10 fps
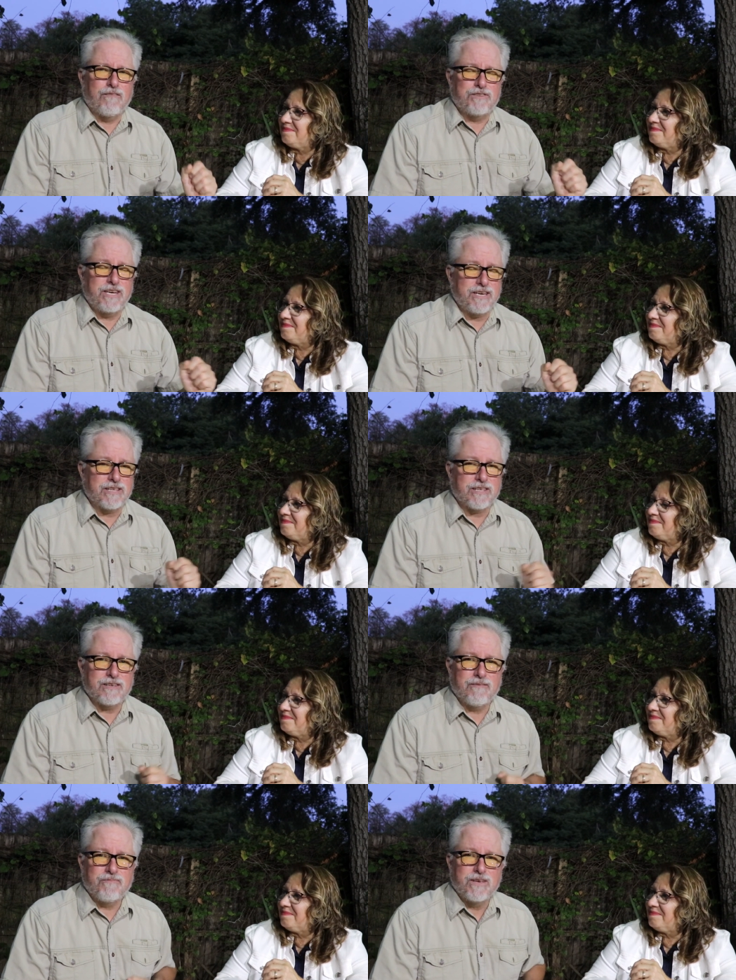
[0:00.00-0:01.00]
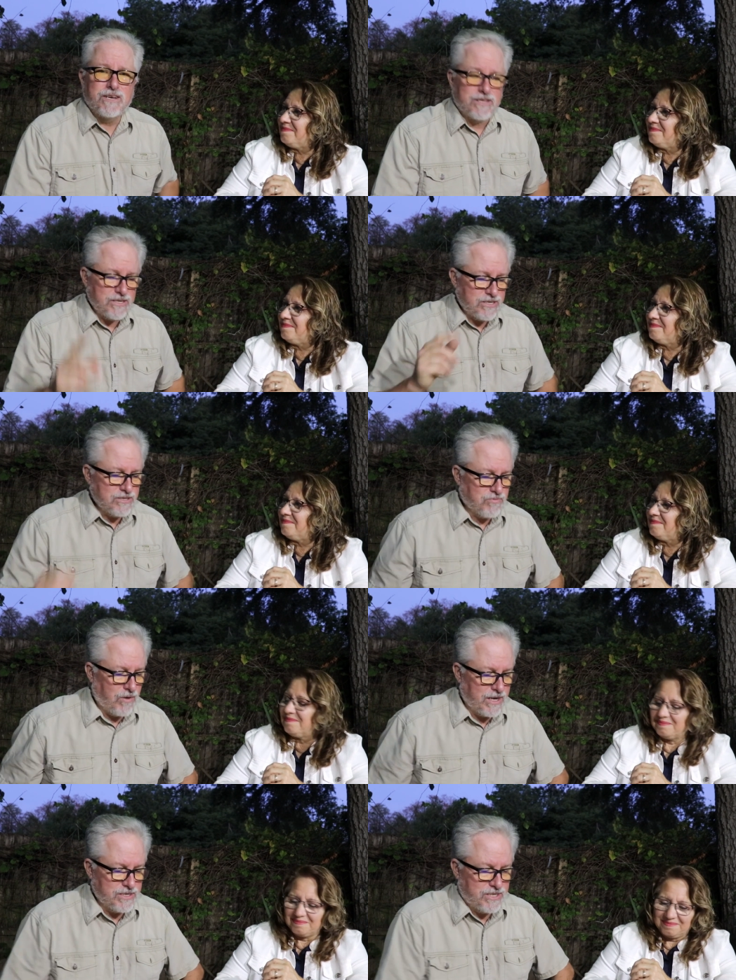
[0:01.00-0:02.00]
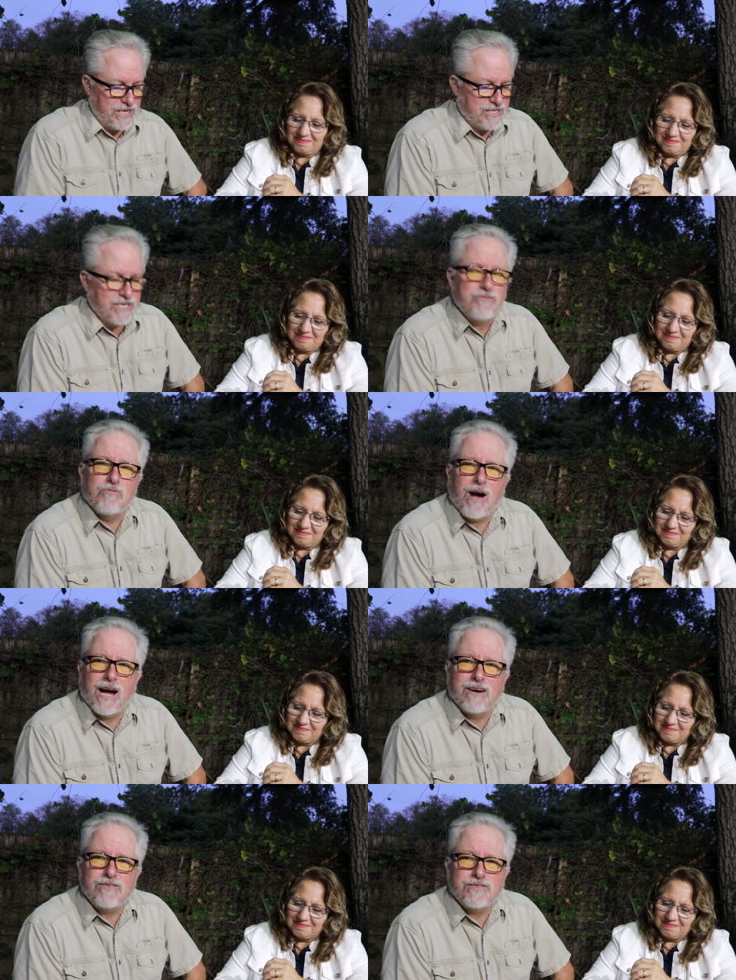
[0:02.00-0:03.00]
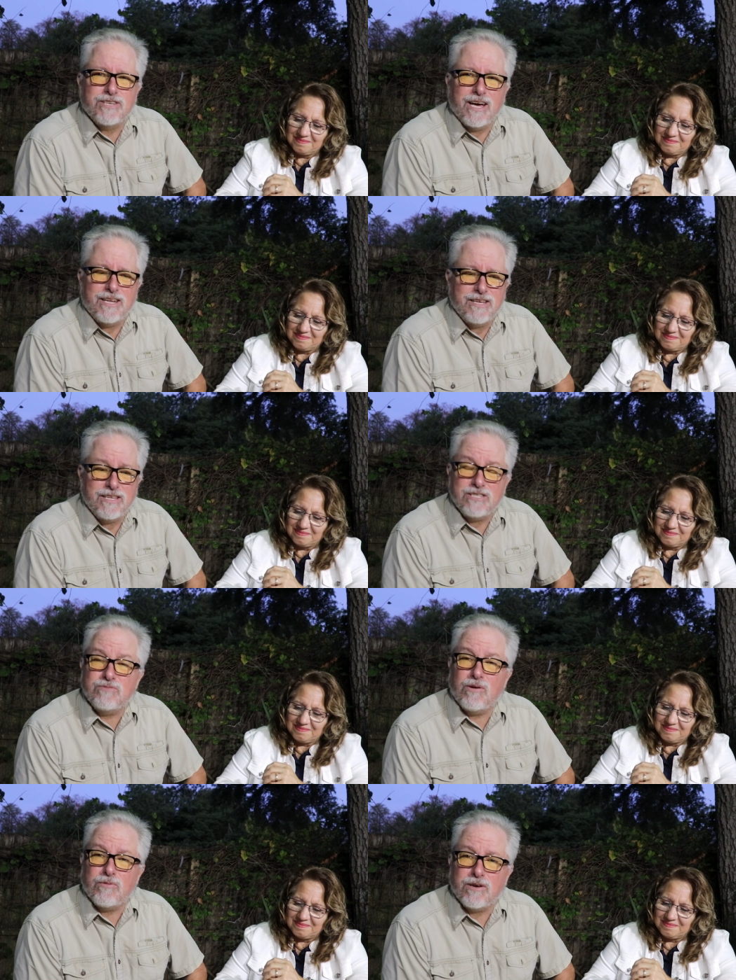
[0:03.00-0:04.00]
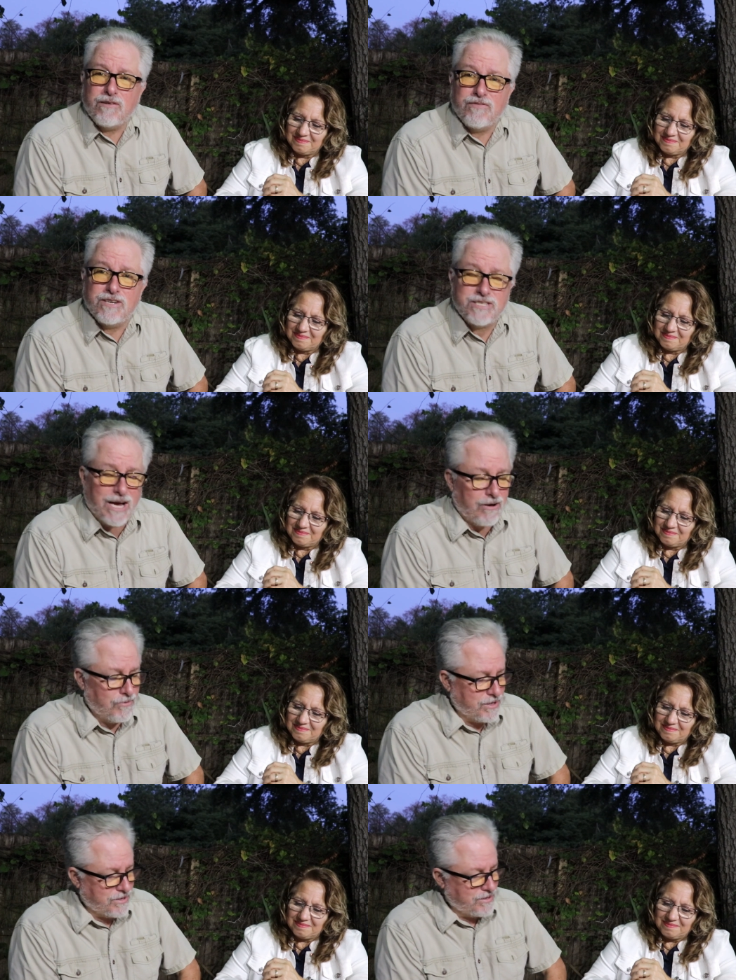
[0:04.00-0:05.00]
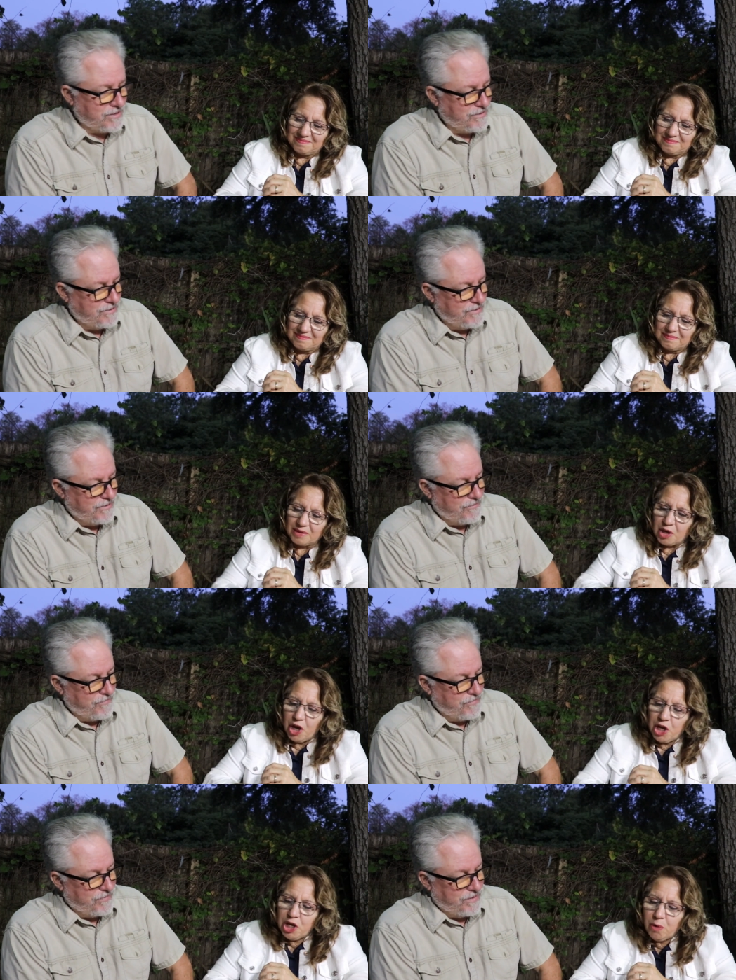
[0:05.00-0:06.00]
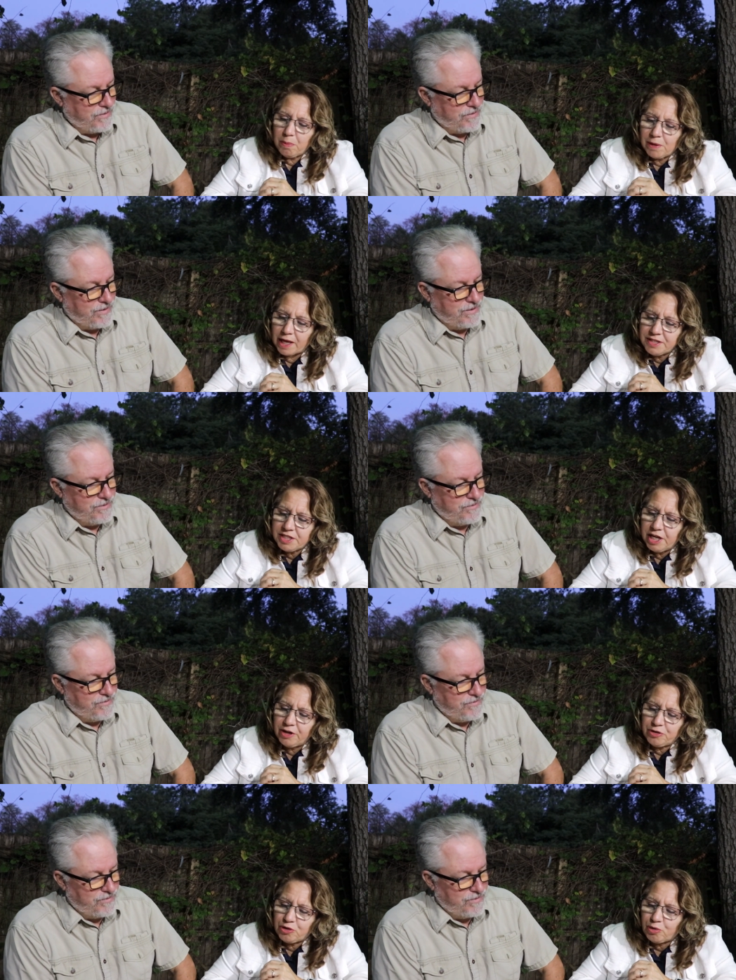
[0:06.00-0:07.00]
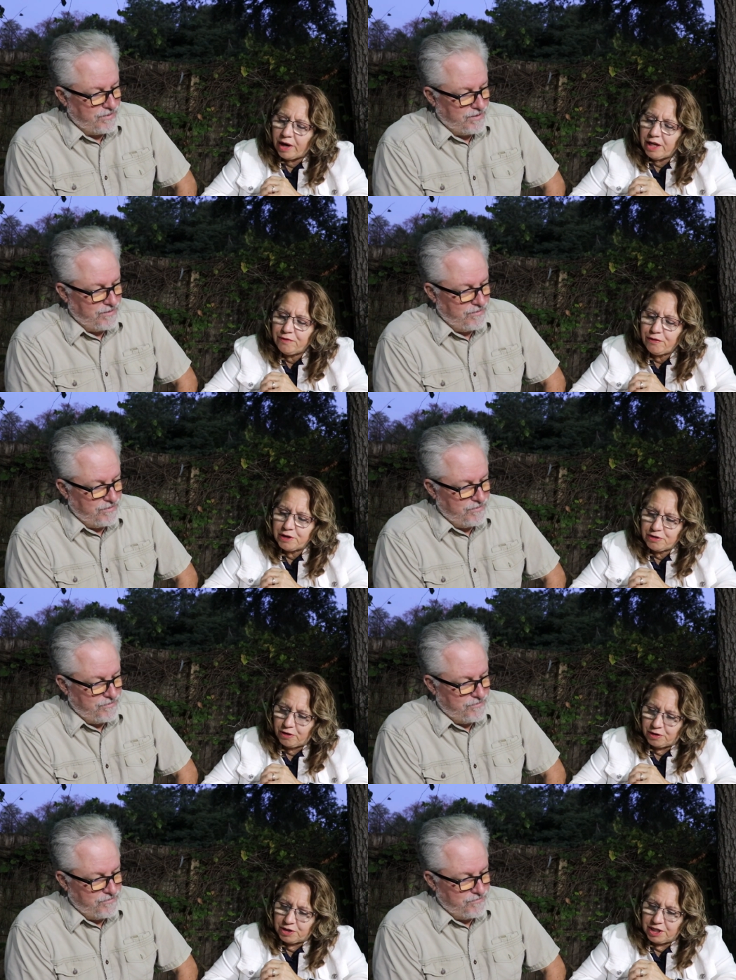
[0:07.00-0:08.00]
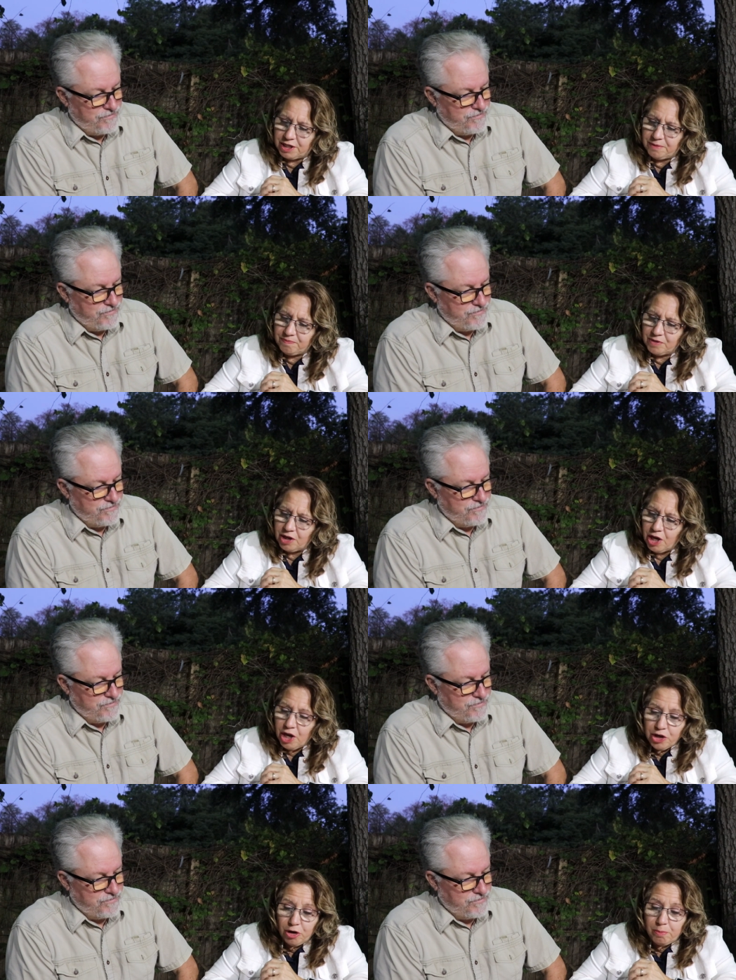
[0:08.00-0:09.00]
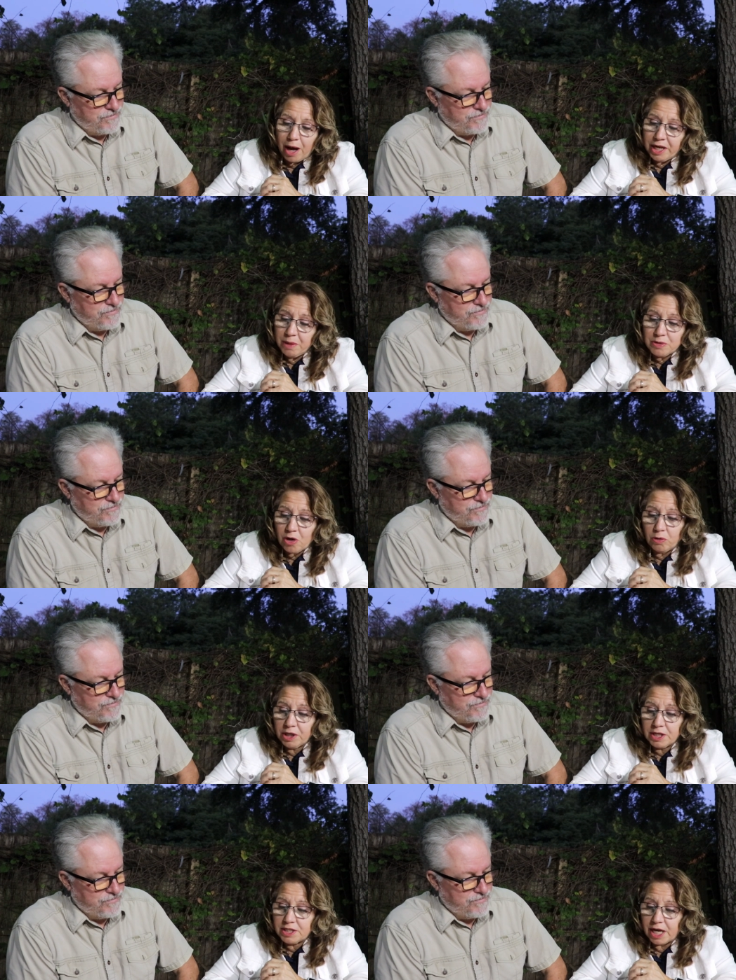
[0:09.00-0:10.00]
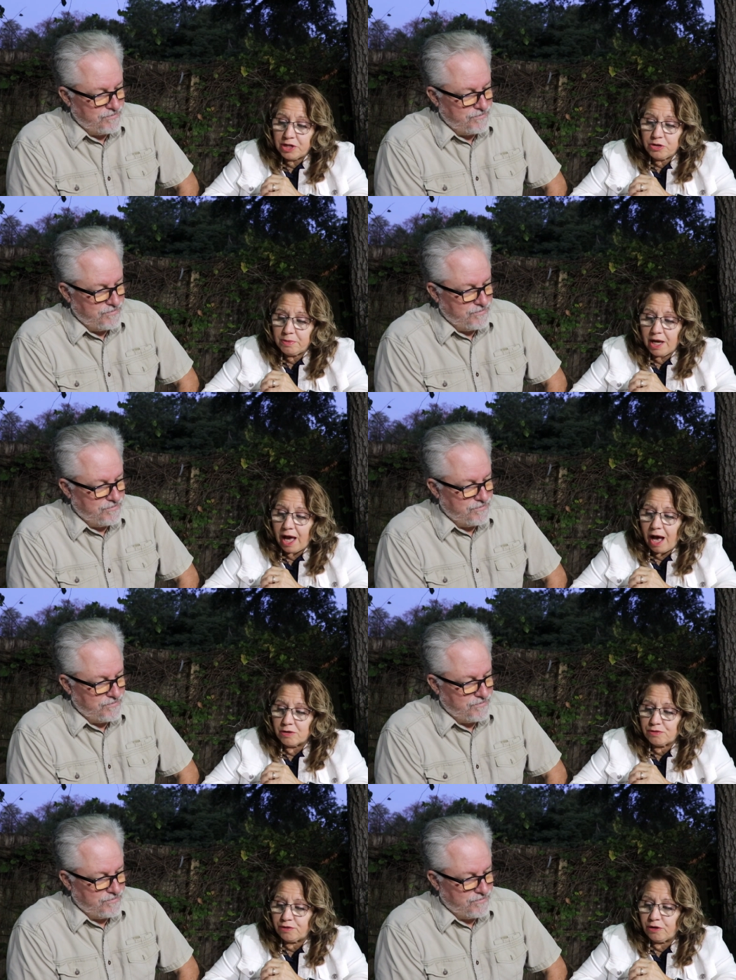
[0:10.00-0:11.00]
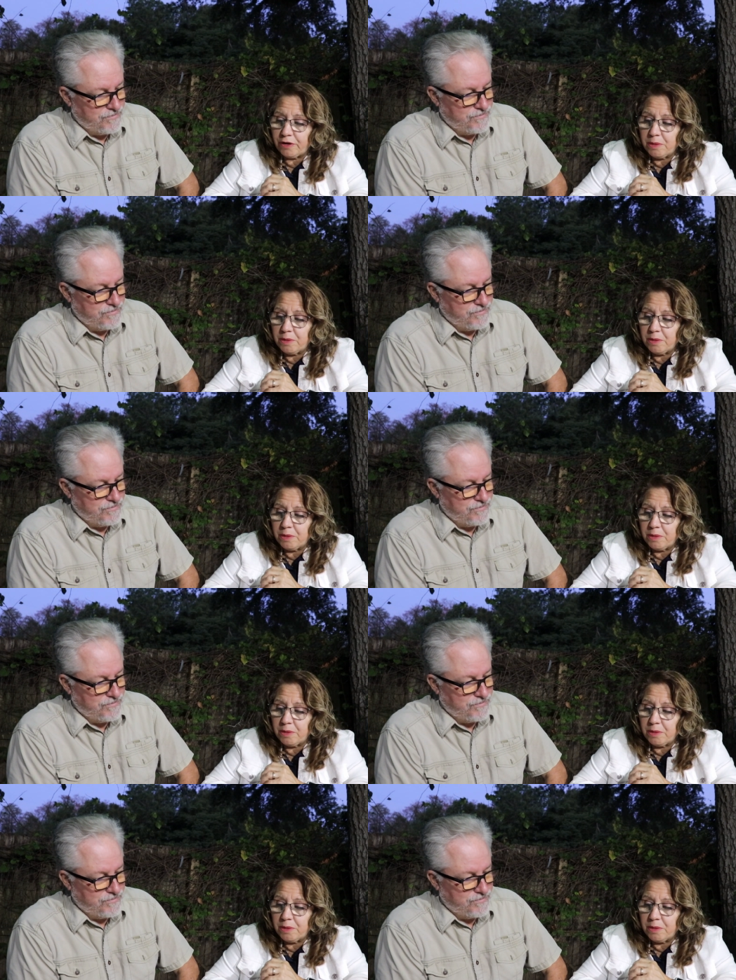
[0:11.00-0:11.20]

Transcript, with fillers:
Speaker 1: of teeth. This is what J C Ryle said, and this is what we're going to finish out with.
Speaker 2: "You were placed here to train for eternity. Your body was only intended to be a house for your